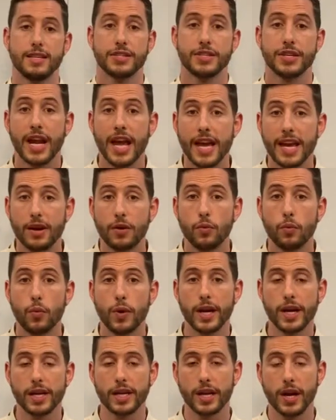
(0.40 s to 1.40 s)
Today,
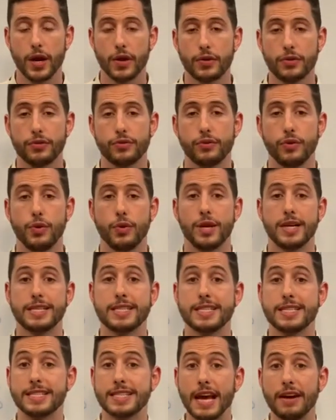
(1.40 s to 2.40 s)
we're going to go through
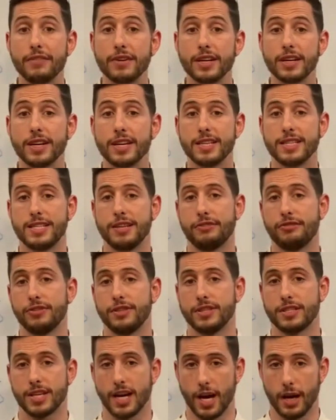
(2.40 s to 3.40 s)
seven
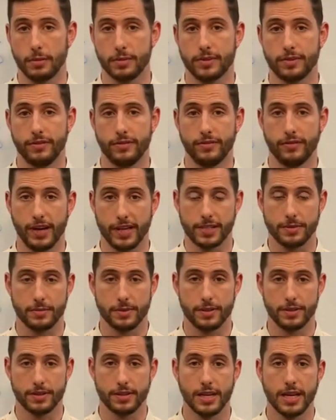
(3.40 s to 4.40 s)
different types of
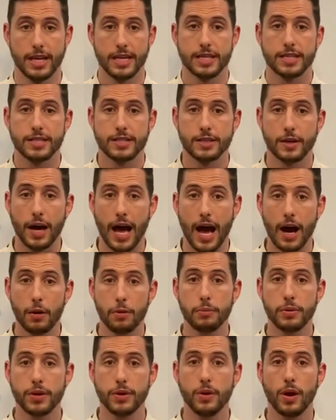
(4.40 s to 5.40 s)
investments to
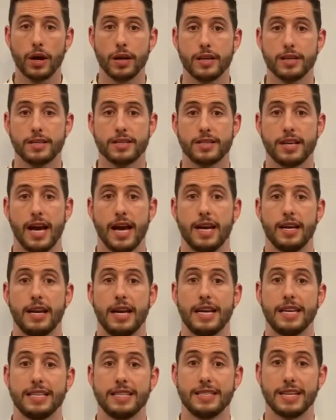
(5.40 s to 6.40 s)
help you understand
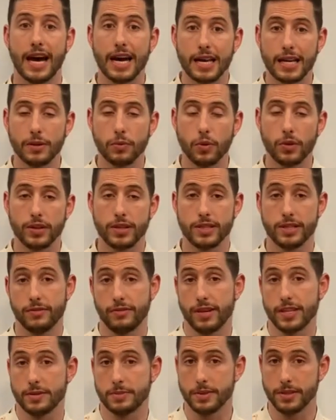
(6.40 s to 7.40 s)
exactly what these
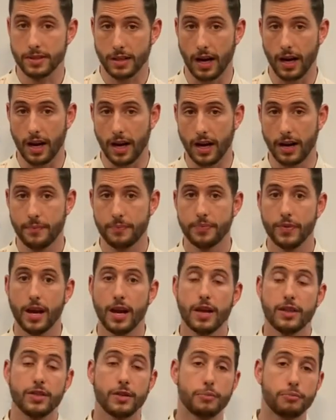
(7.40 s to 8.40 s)
investments are,
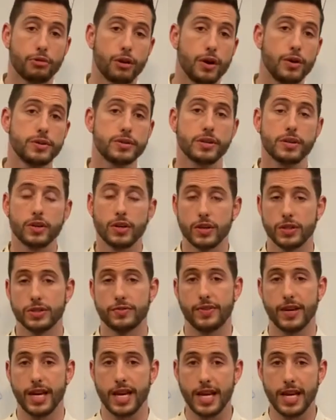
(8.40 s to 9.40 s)
the pros and cons
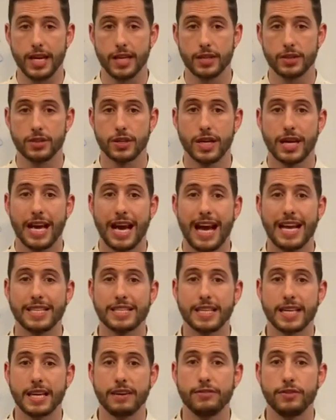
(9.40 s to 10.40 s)
for each, and
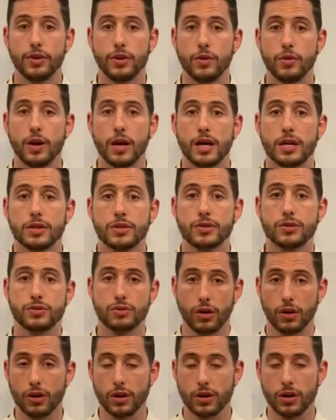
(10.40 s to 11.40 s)
to give you
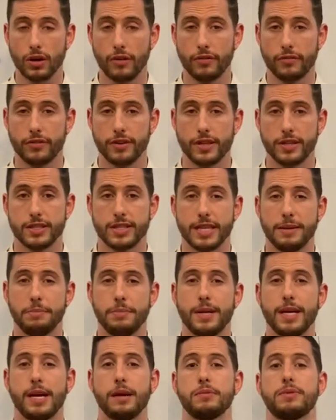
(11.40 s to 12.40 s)
stronger confidence in
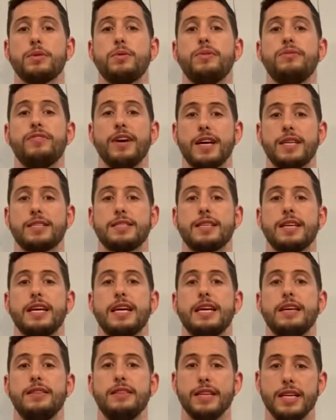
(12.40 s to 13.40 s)
being able to invest
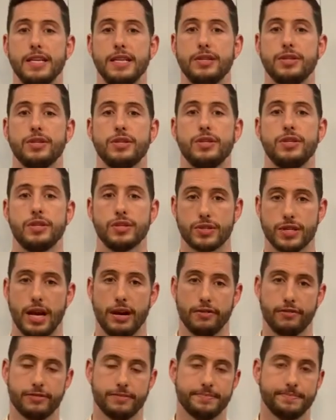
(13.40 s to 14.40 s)
in these
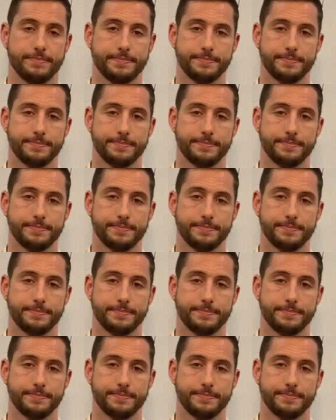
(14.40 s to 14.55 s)
yourself.